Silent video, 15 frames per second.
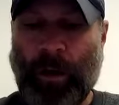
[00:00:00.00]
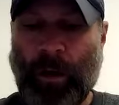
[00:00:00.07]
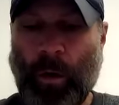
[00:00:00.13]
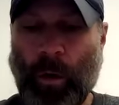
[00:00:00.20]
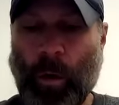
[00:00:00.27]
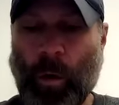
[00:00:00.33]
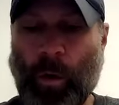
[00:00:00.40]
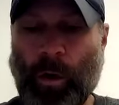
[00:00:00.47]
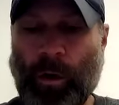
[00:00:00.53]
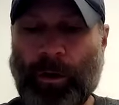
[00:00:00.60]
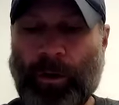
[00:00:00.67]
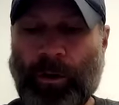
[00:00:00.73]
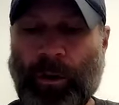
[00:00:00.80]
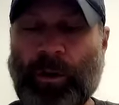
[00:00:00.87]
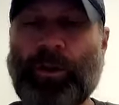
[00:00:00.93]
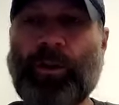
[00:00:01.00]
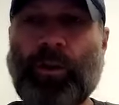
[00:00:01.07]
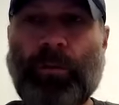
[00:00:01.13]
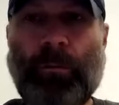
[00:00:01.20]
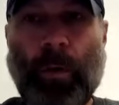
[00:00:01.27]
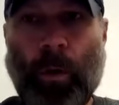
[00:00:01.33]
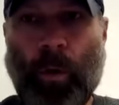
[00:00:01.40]
Or you could do
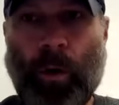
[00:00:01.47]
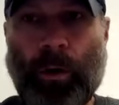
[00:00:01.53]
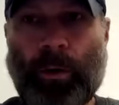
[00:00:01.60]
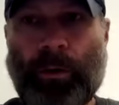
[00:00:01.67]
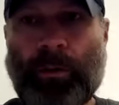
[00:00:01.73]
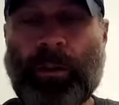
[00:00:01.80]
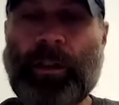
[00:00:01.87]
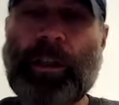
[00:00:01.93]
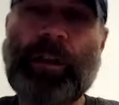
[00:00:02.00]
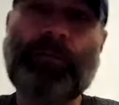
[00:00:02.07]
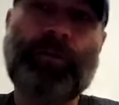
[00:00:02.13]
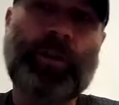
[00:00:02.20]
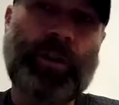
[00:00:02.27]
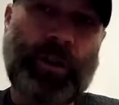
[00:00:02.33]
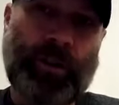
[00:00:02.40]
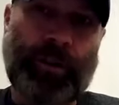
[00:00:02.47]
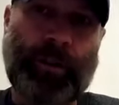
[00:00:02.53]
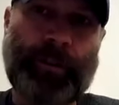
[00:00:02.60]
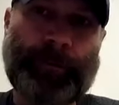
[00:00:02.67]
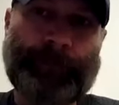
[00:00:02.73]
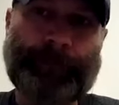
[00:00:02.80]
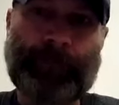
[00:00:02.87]
more if you could,
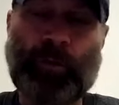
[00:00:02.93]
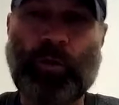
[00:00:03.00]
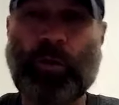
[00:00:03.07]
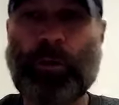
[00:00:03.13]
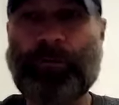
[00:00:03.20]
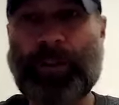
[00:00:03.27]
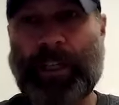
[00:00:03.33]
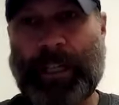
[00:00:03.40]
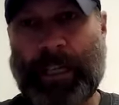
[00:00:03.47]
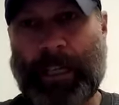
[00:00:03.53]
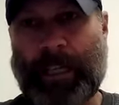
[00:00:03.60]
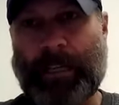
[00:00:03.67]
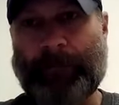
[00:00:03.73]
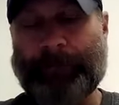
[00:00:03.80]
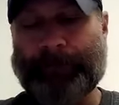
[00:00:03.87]
or if you can.